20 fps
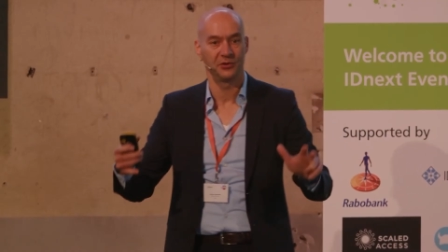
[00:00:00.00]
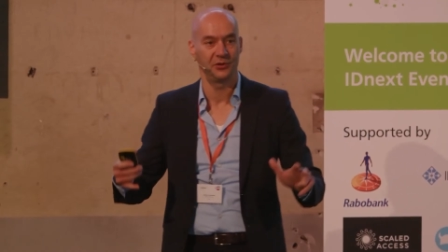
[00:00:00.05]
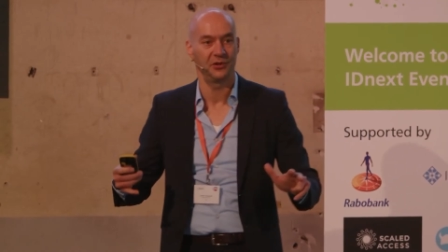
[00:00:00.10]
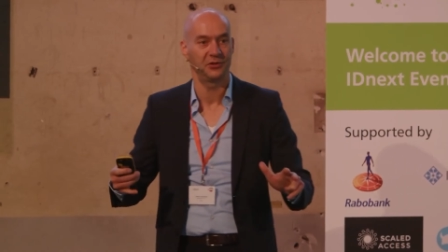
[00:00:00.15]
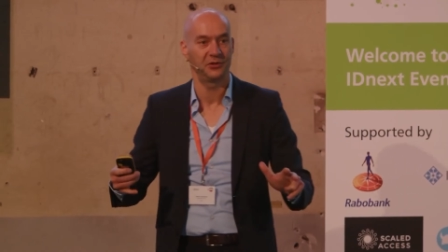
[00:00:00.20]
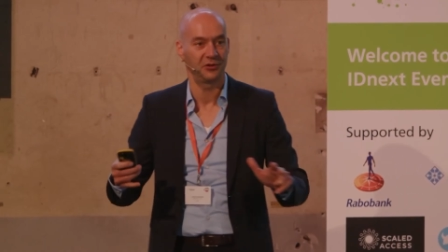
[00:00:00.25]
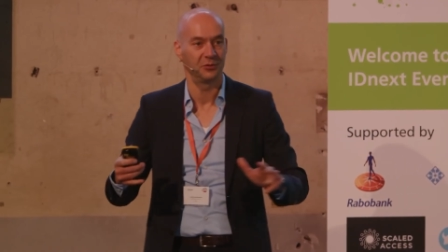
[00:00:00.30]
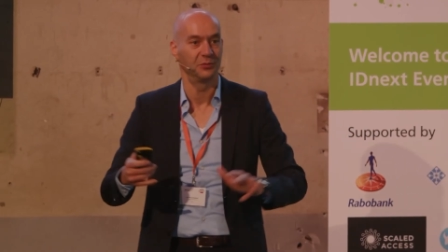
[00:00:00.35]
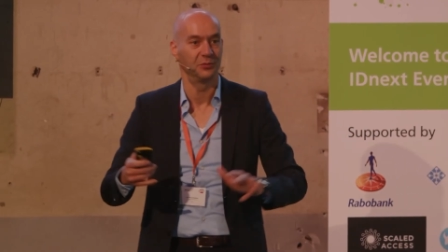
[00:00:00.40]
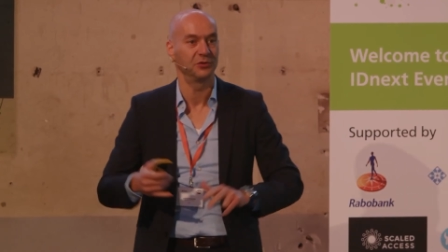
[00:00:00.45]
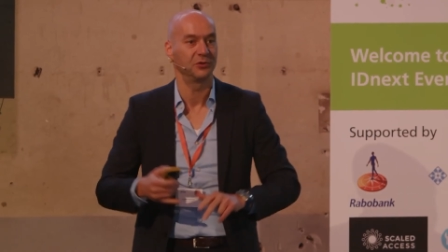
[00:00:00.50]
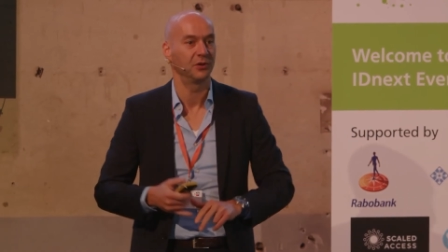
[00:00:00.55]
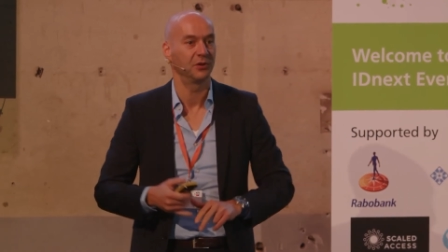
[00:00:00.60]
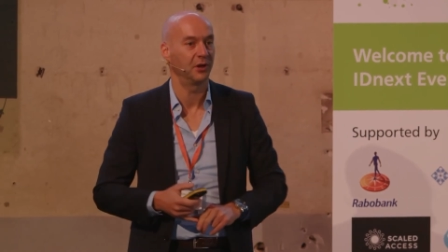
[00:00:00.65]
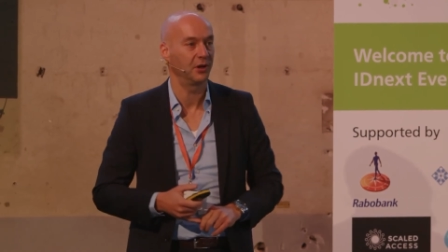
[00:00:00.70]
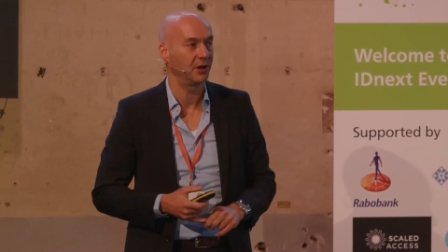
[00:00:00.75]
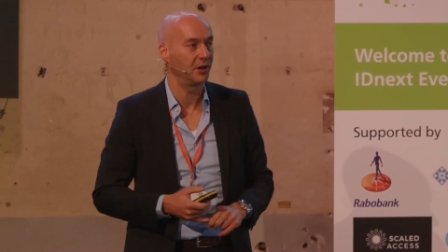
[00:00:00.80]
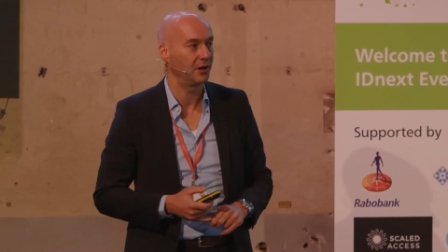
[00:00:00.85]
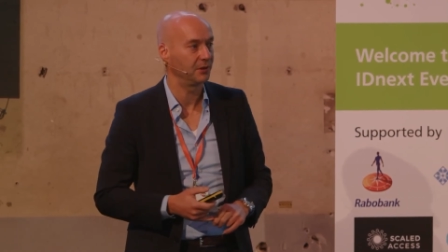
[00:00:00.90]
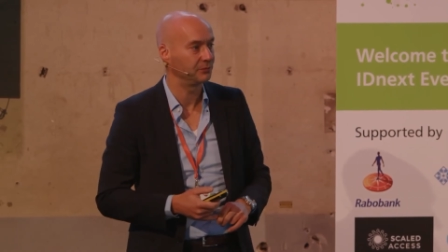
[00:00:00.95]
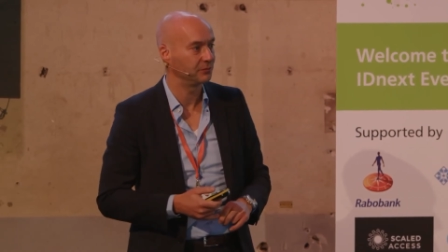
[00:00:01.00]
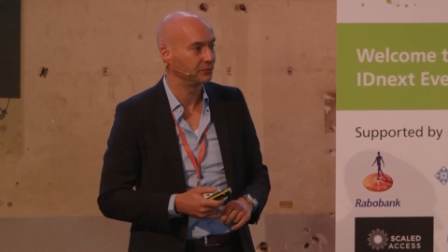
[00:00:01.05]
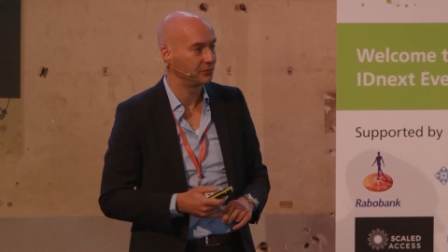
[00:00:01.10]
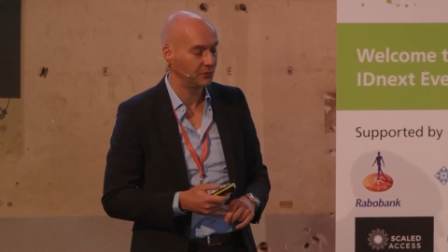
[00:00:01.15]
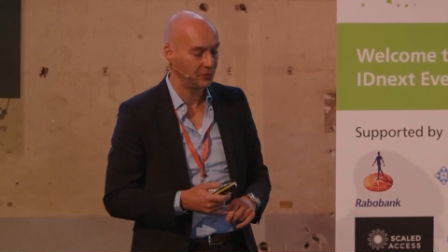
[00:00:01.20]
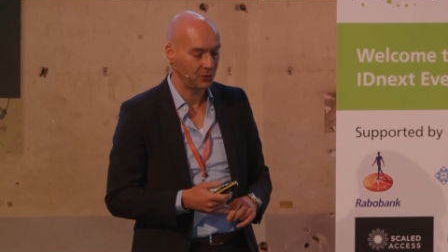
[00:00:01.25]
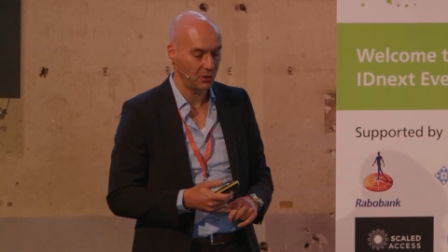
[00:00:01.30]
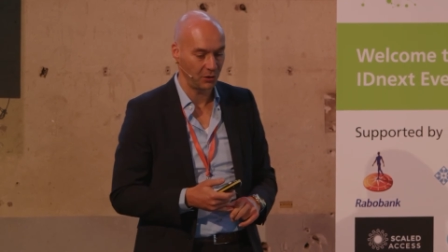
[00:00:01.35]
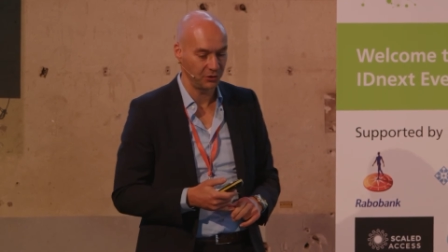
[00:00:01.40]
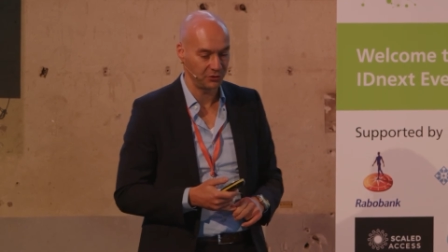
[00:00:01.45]
systems
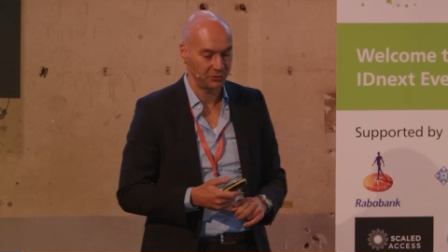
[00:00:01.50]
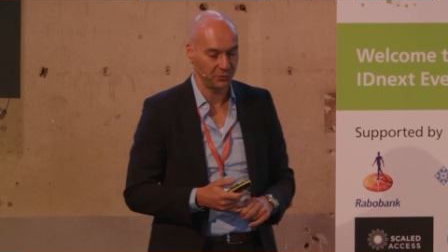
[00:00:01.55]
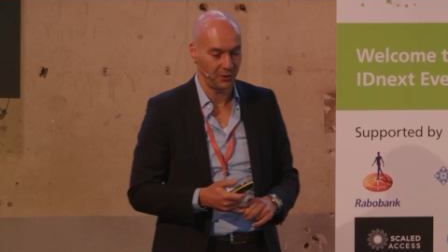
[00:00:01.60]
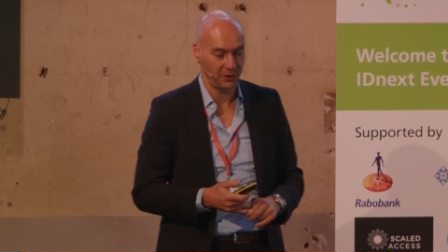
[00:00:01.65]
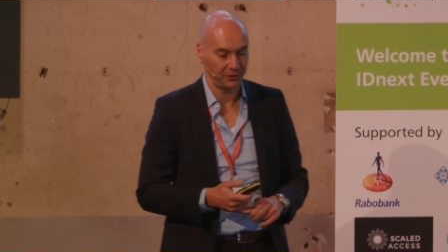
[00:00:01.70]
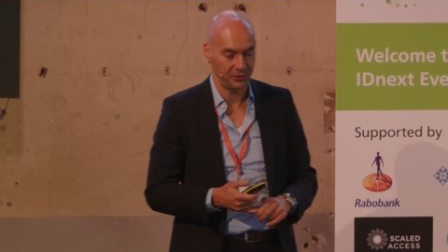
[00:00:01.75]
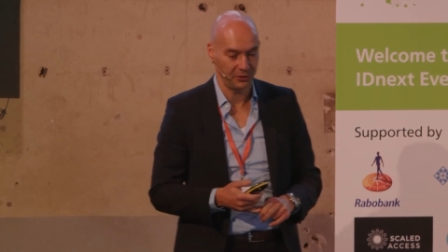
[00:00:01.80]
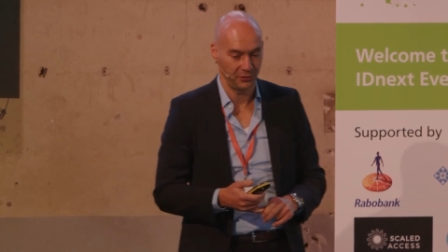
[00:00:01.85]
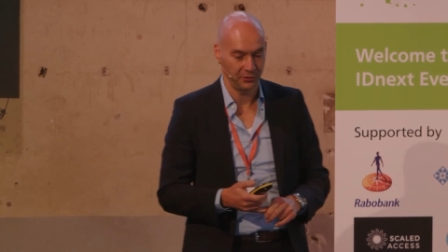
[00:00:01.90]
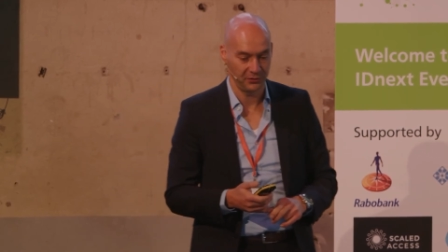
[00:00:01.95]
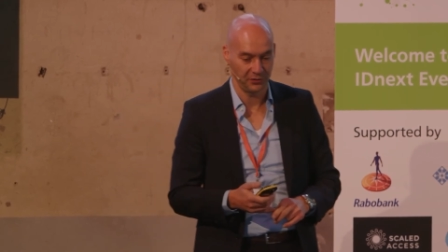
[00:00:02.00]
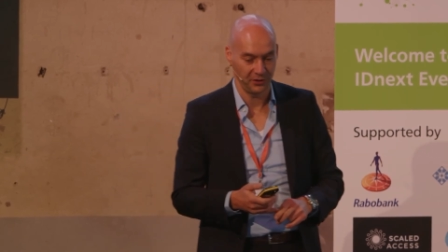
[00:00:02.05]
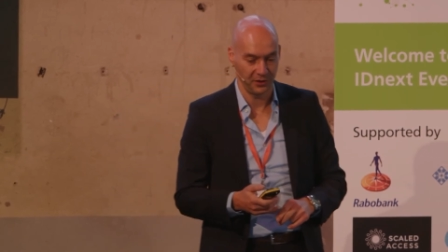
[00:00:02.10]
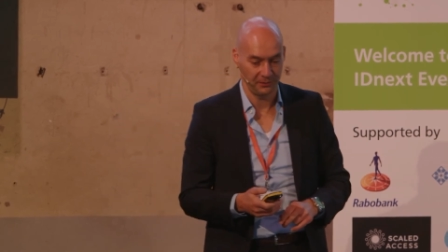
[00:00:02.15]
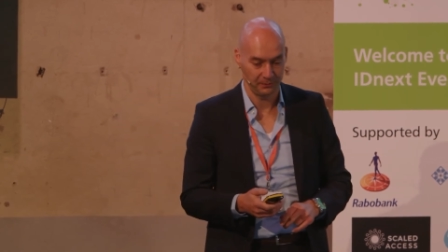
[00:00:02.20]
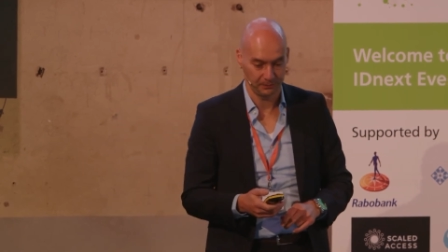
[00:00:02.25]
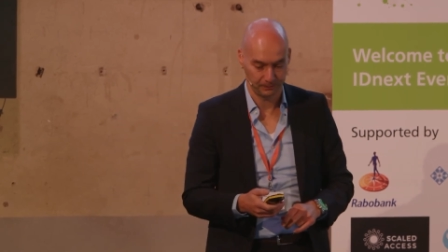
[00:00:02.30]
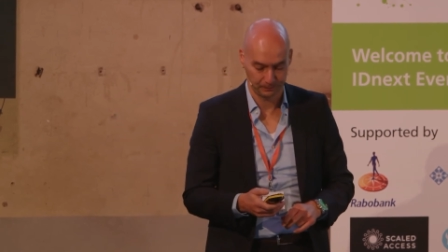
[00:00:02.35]
construct, you could say.